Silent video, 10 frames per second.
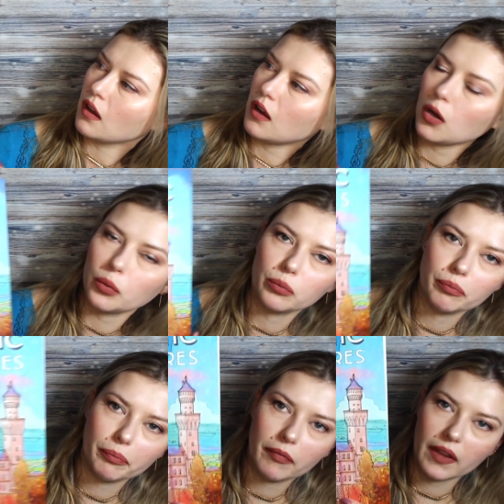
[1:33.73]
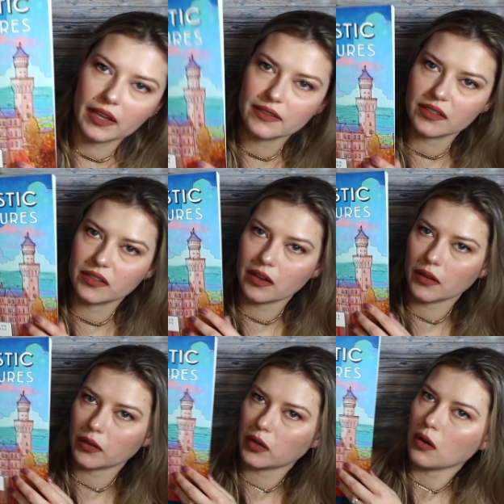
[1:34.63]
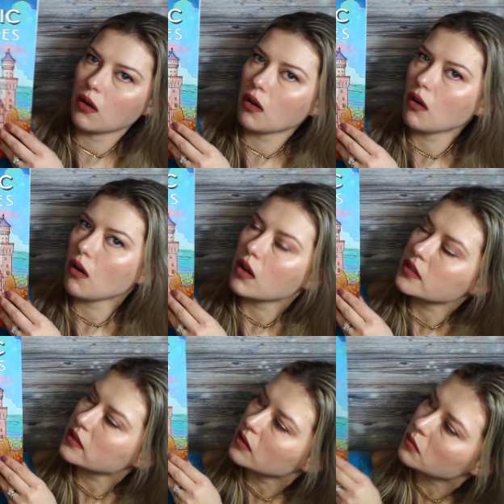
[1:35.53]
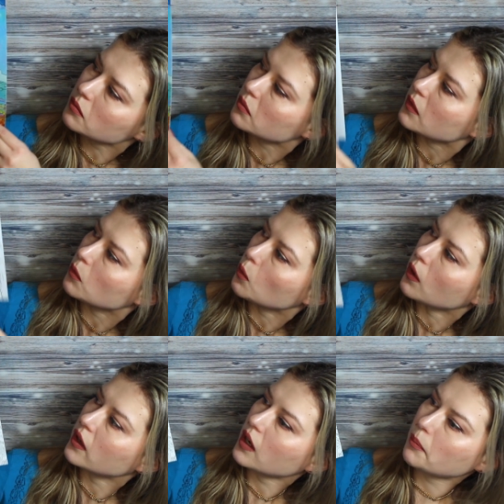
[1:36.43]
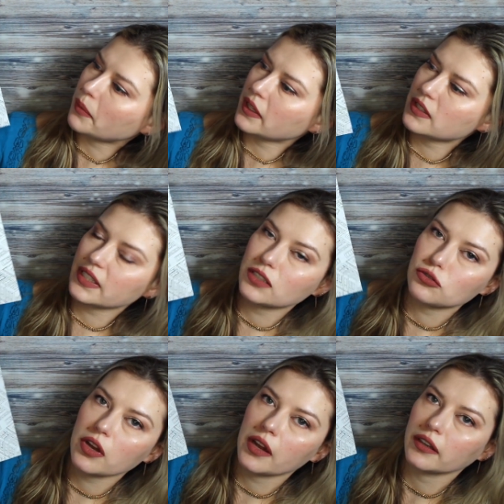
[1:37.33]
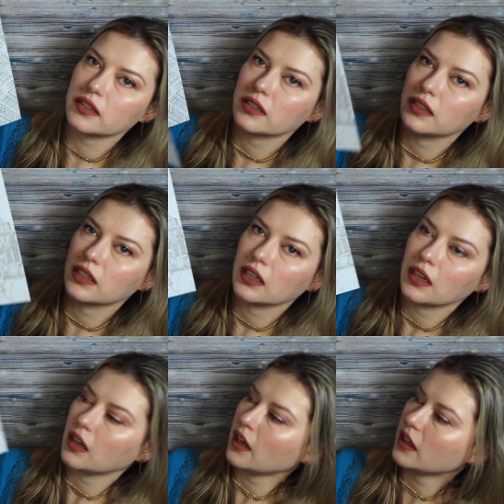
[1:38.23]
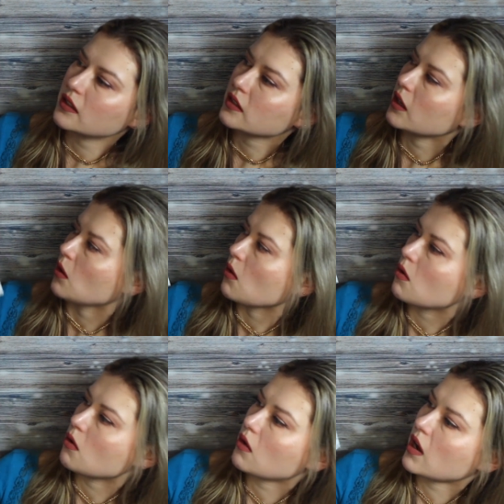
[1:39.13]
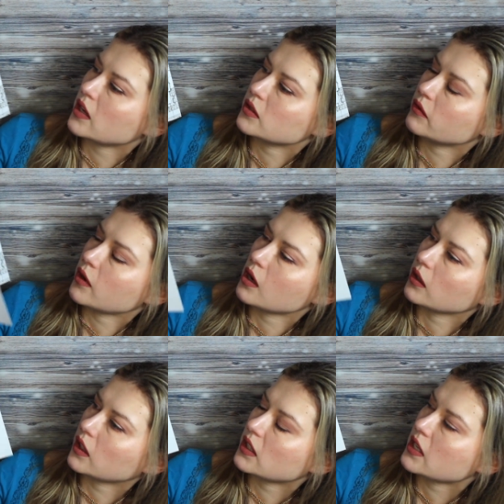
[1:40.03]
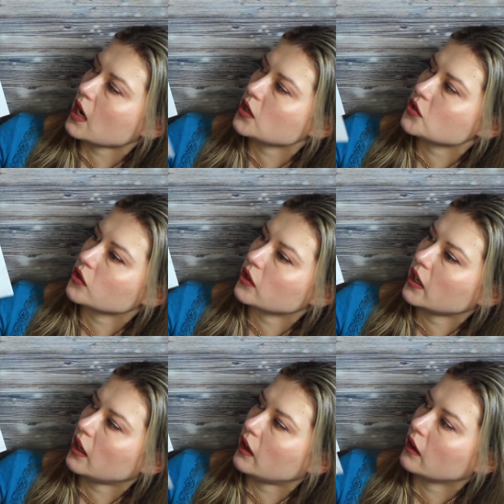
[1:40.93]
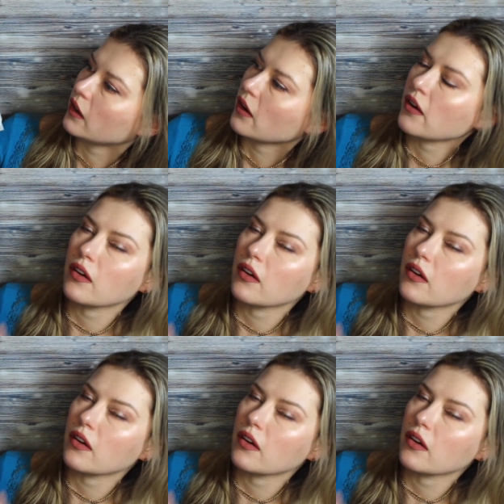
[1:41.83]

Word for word: Oh, that's another awesome one. But it's like giant and it's got all kinds of architecture here.